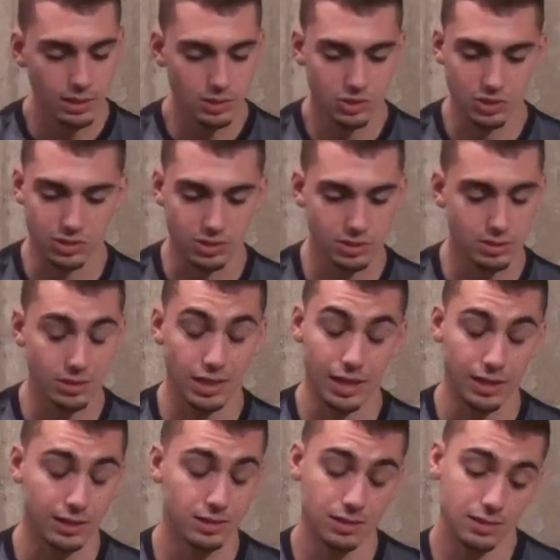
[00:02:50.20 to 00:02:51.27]
It's just
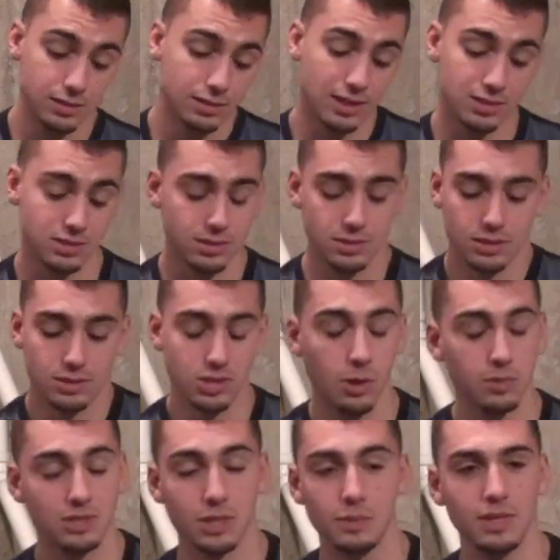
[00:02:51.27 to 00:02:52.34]
I that's it's
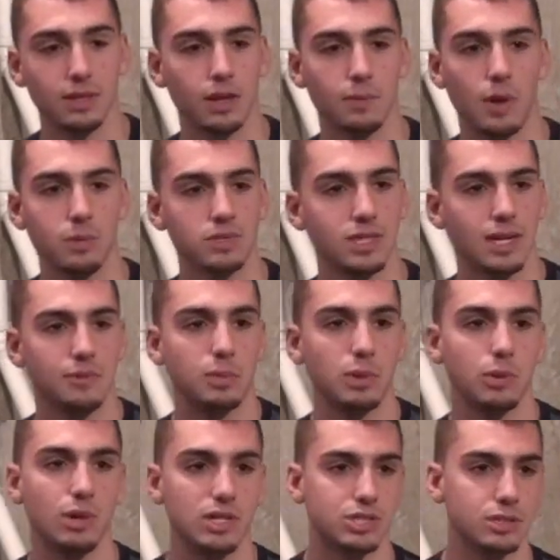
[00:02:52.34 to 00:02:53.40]
always gonna be there. I'm always gonna have
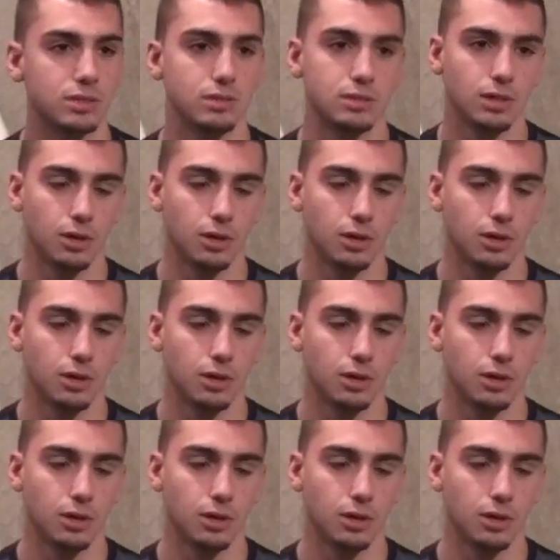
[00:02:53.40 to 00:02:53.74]
progression.